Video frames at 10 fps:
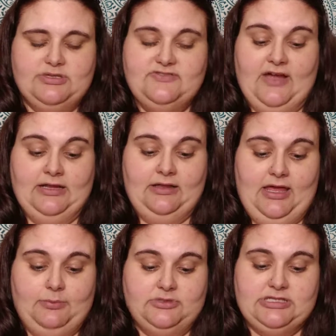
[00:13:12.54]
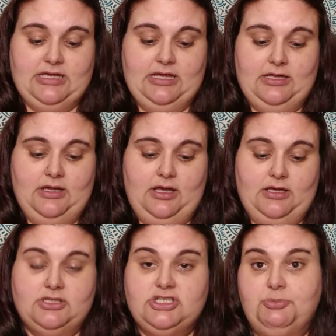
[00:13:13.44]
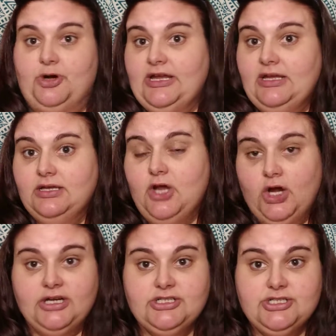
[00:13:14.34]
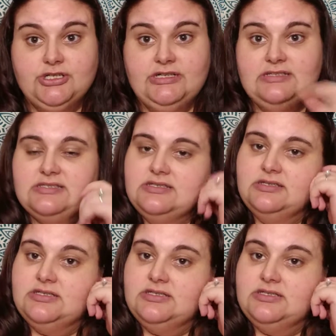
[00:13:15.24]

was finally able to get cheaper car insurance,